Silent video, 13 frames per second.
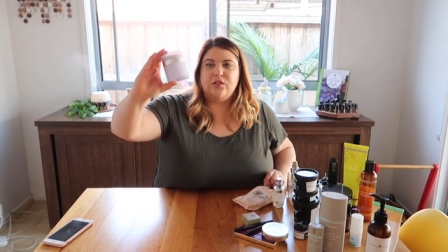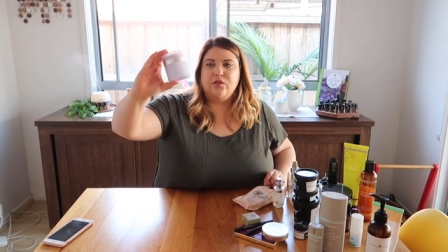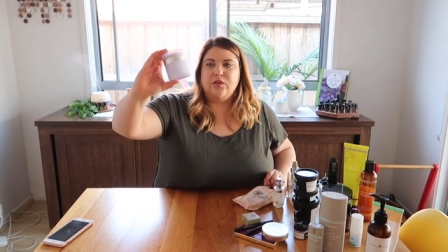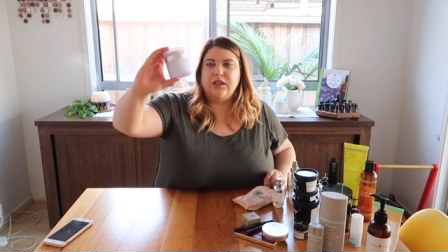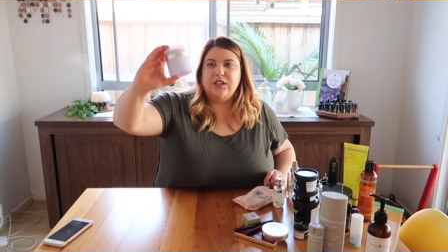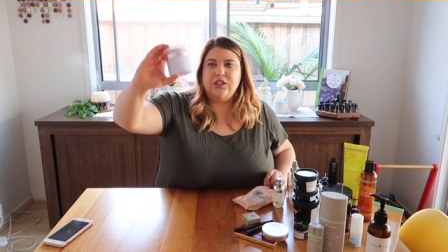
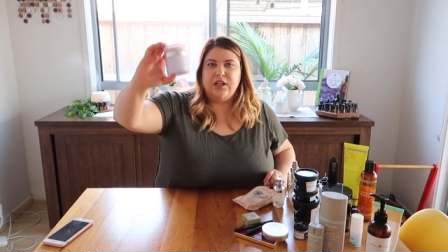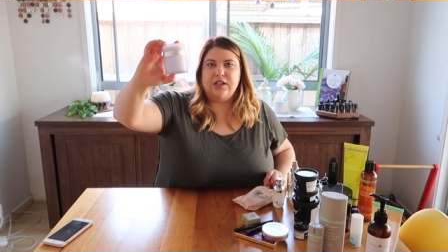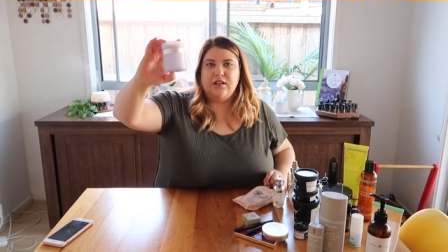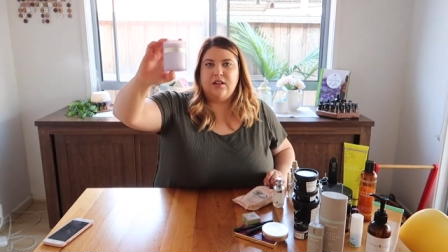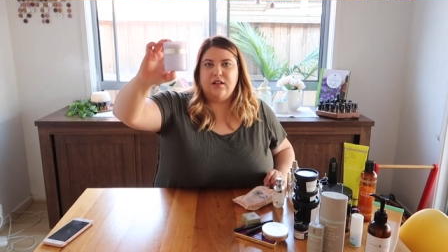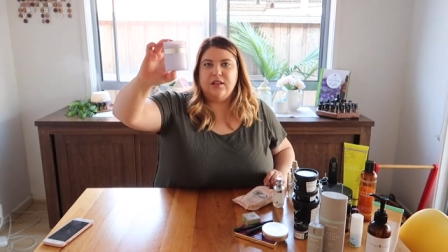It's really
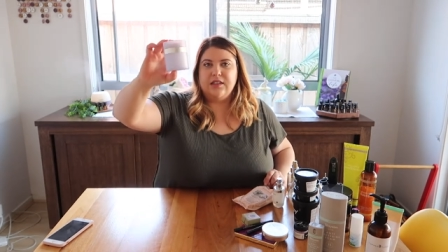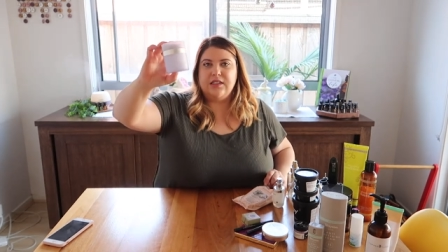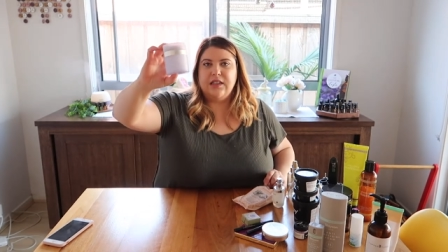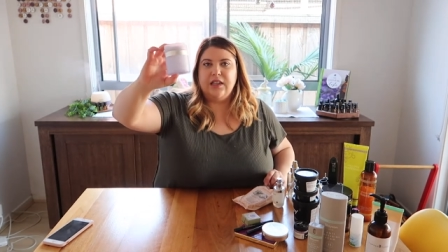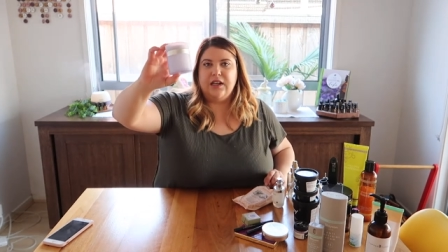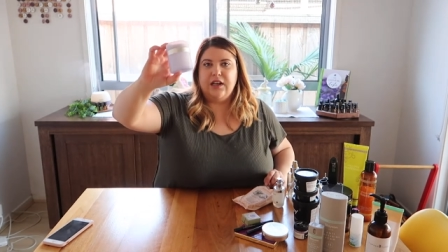gentle on the
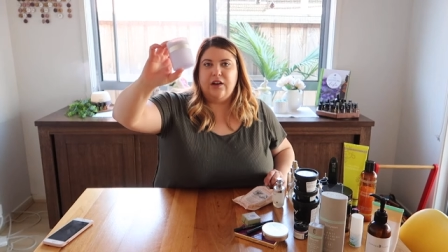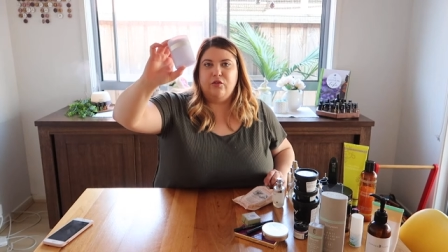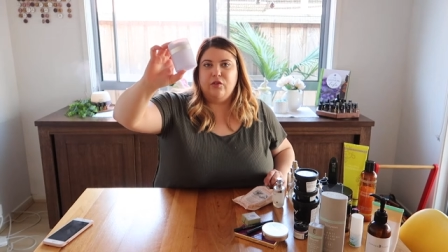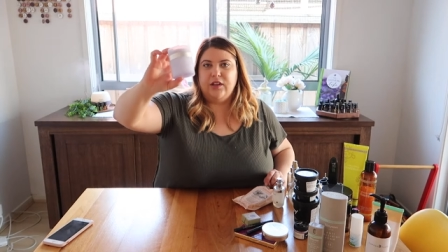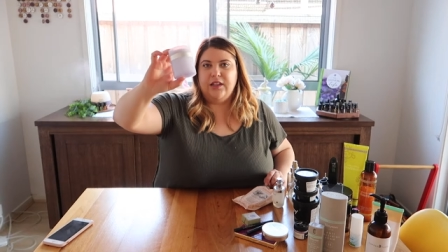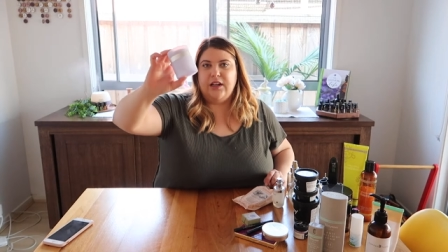skin
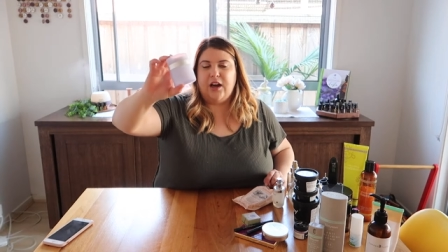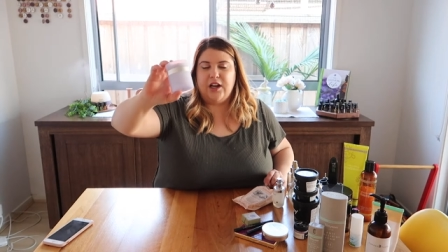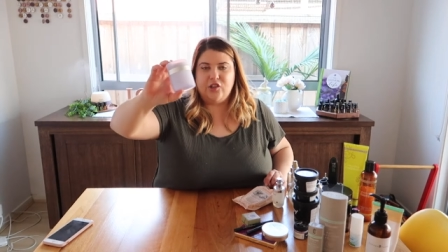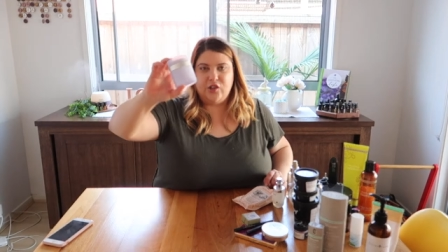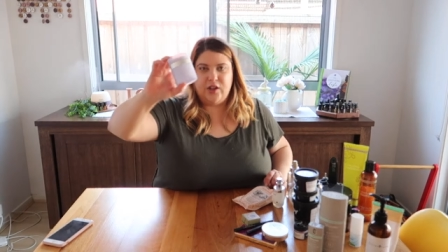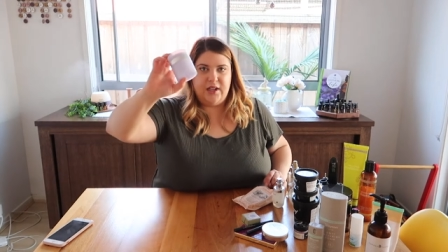and really
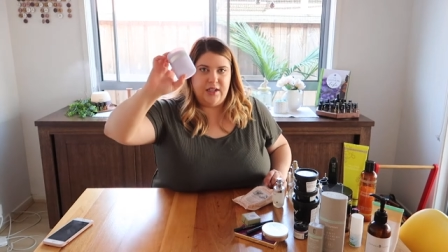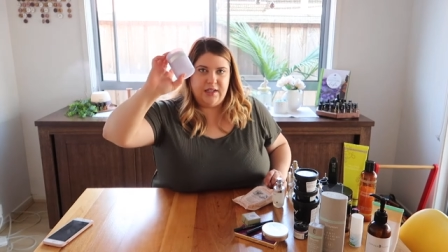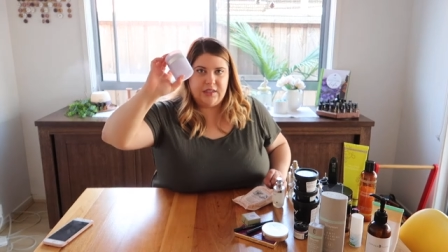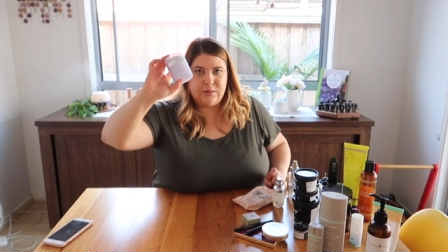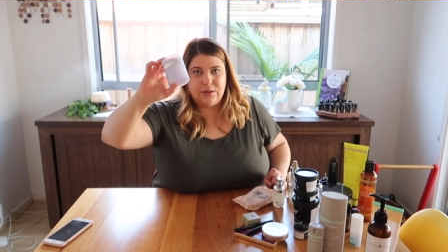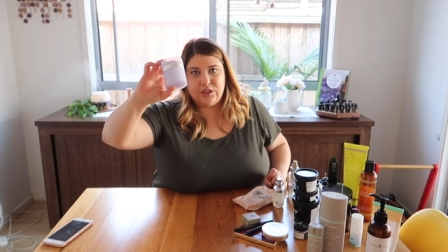
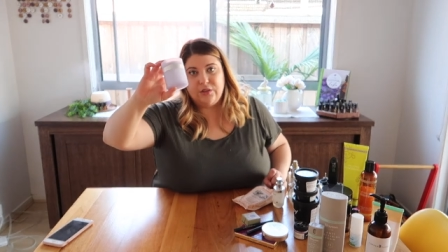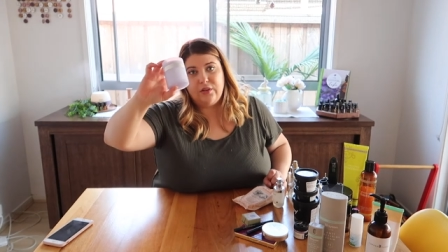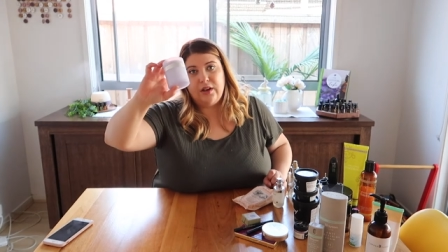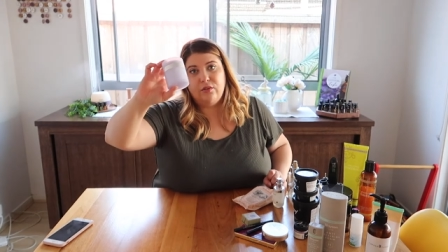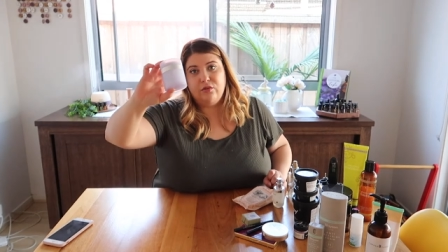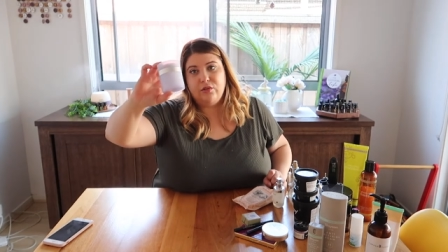hydrating, especially
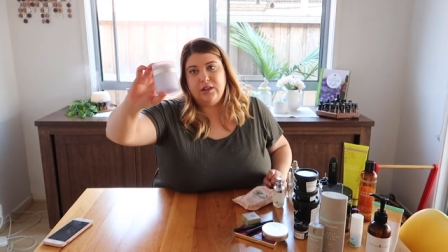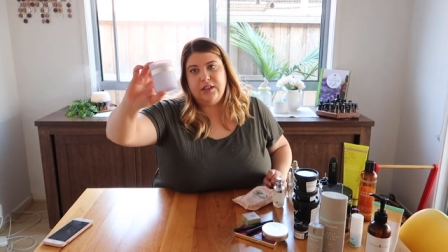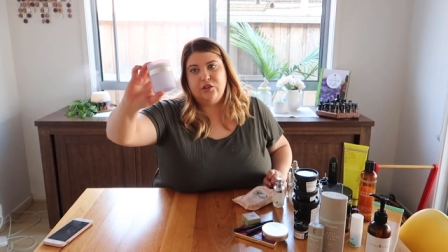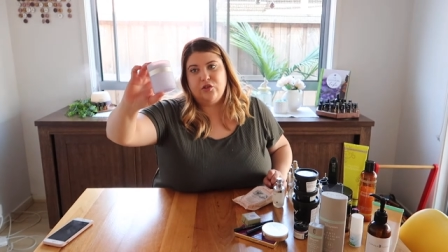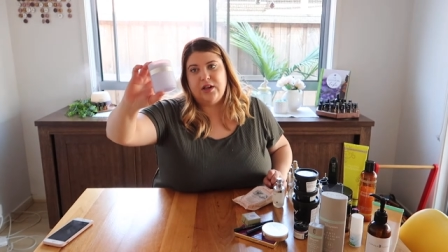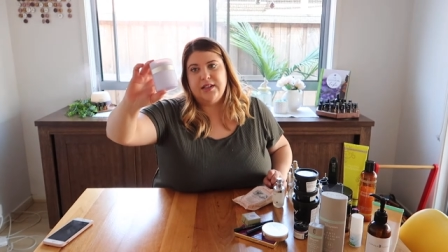if you have
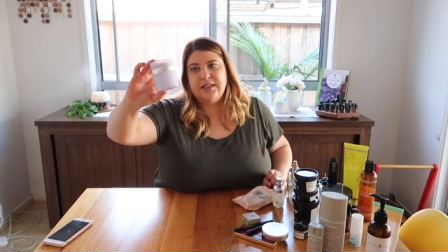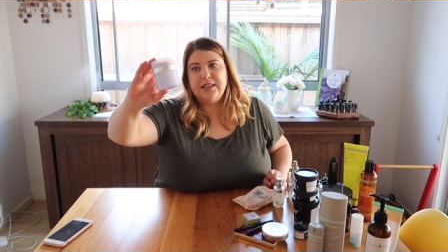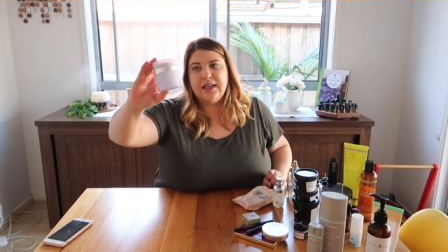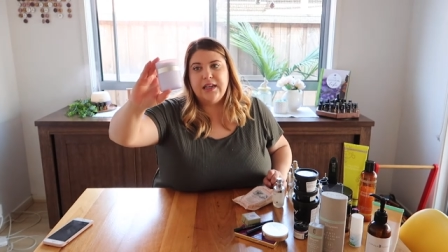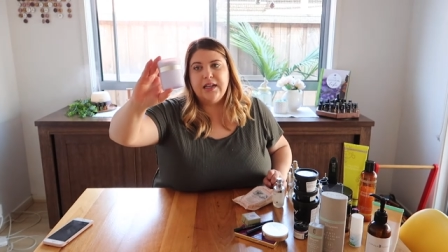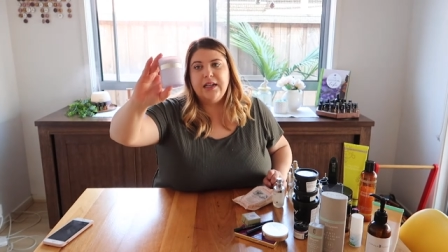really dry
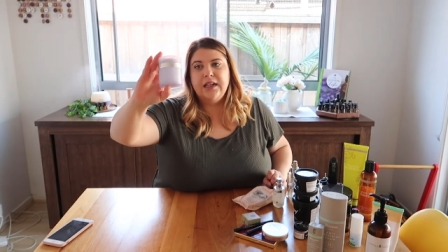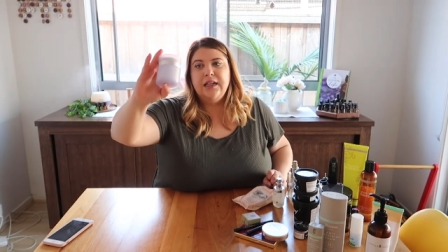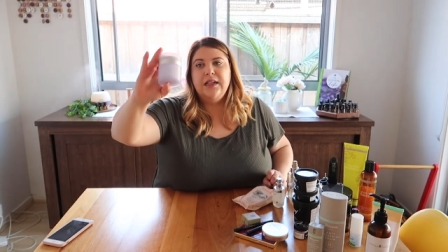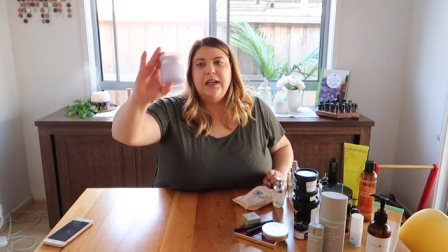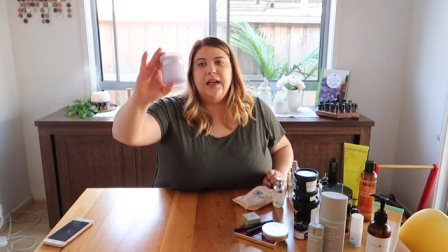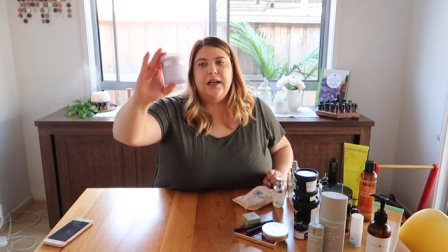skin.
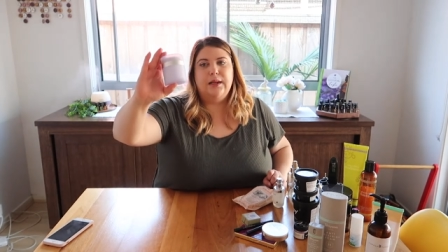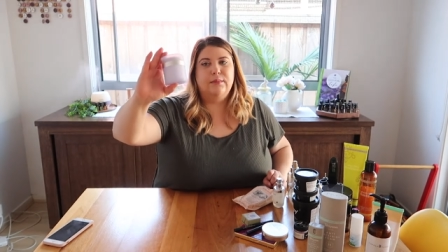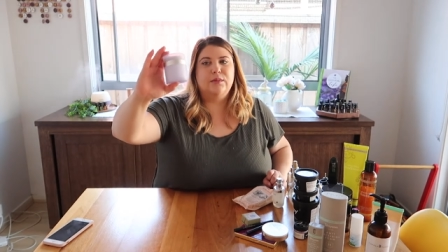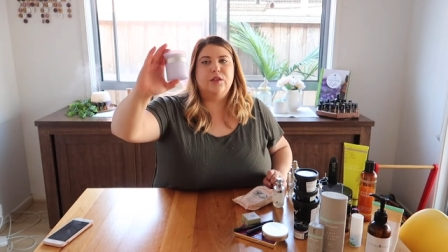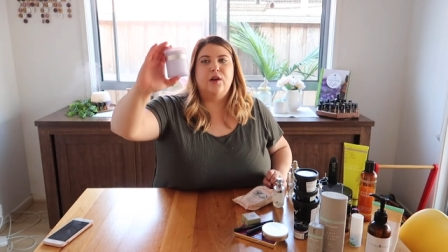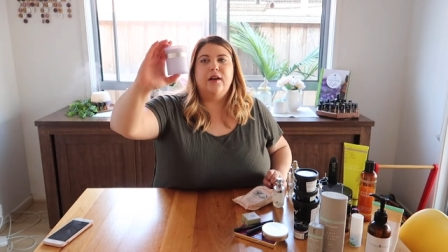
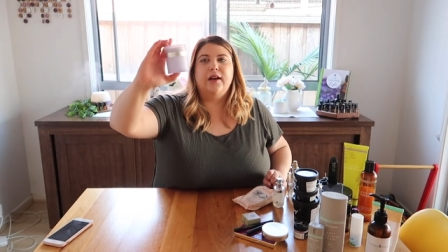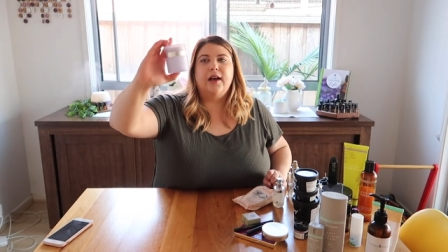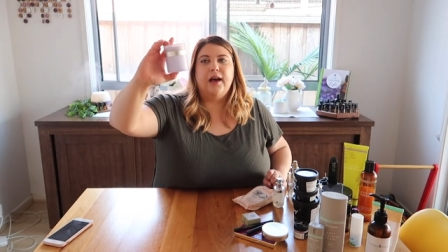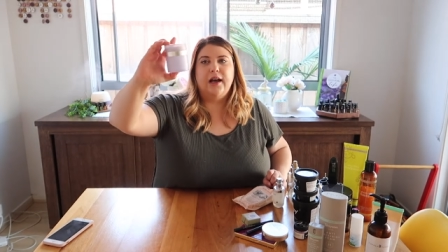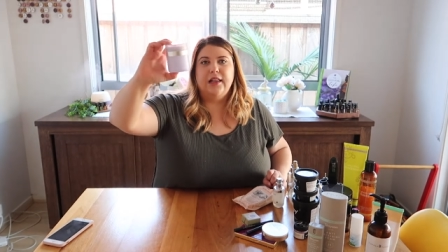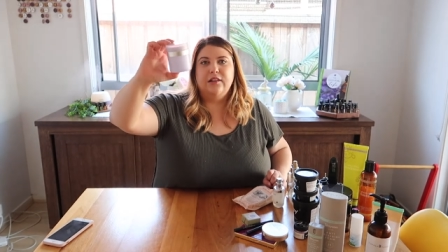So I'd
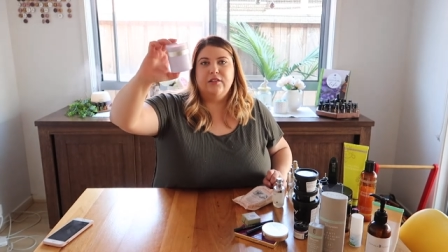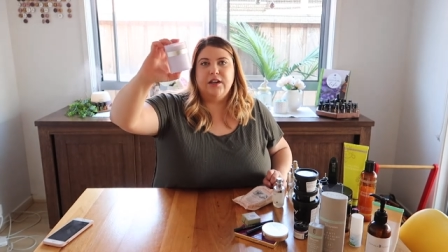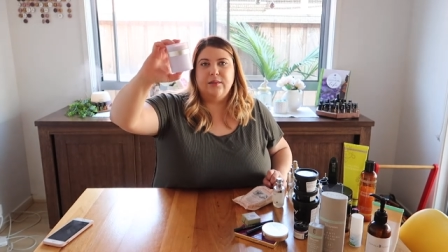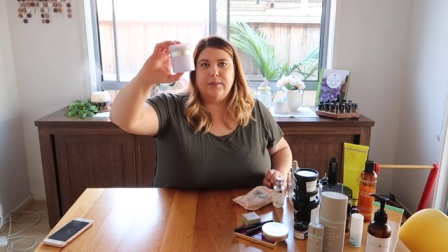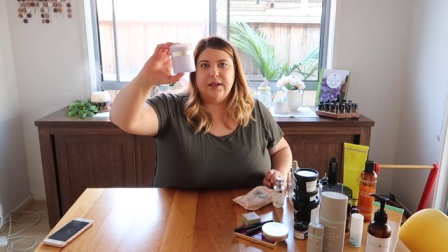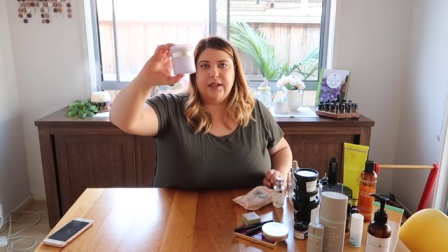highly
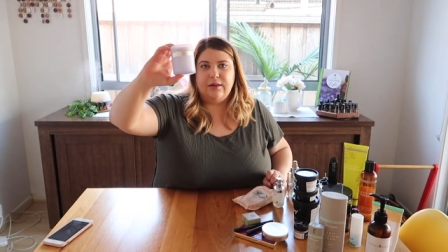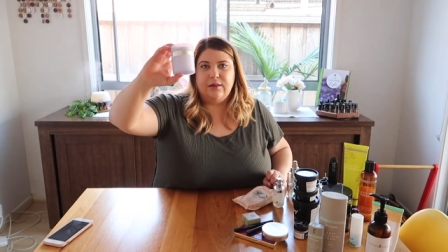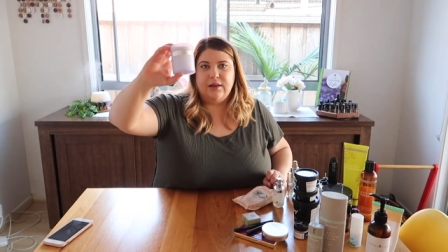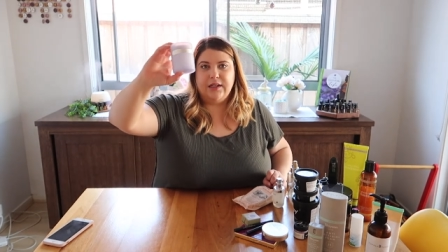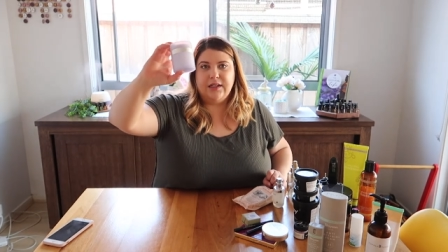recommend that one.